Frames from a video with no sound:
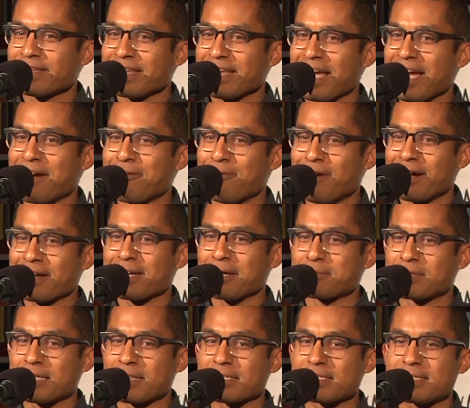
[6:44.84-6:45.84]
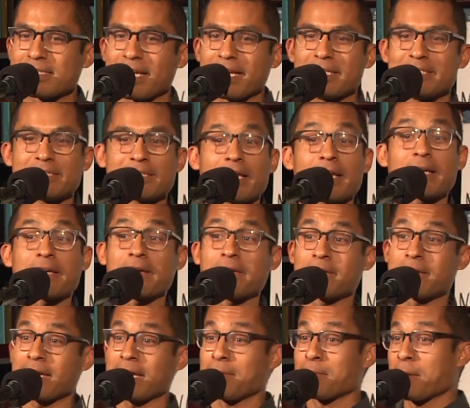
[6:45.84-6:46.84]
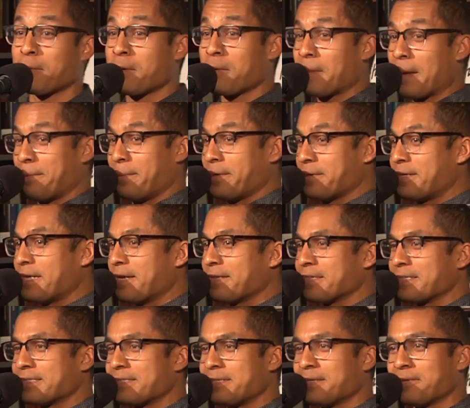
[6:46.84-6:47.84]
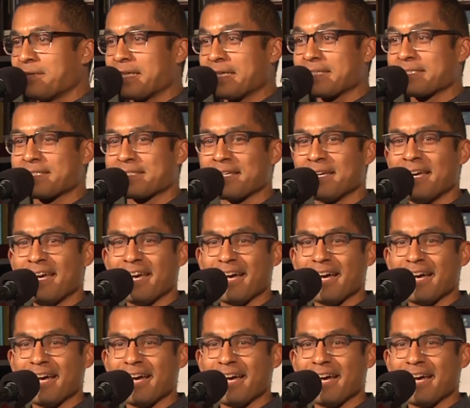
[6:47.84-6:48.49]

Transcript: Yeah, I walk up to the stage okay, I'm gonna put my beer down, let's do this.